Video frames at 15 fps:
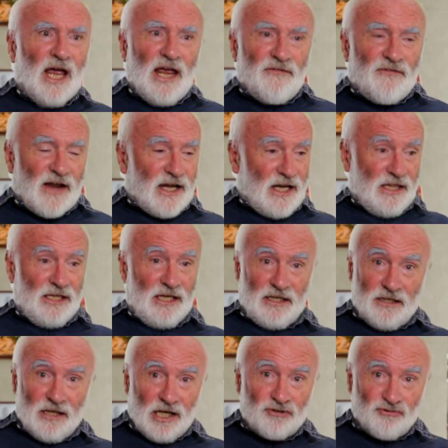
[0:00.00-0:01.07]
If
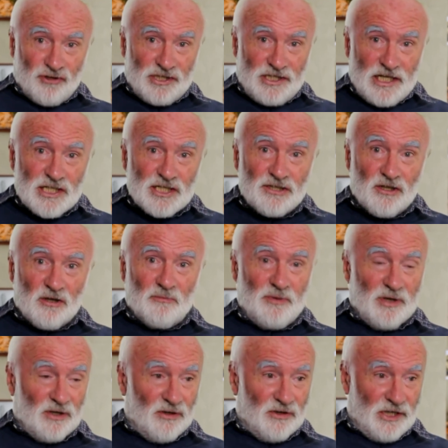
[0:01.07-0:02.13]
anything, a traditional
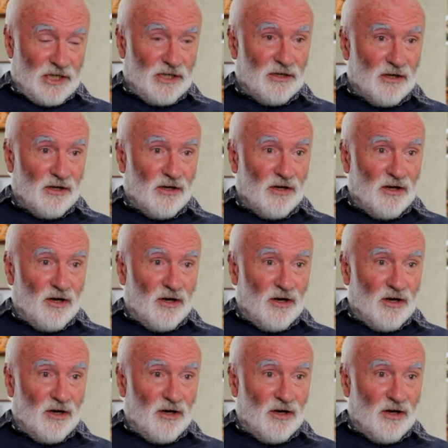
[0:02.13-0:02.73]
building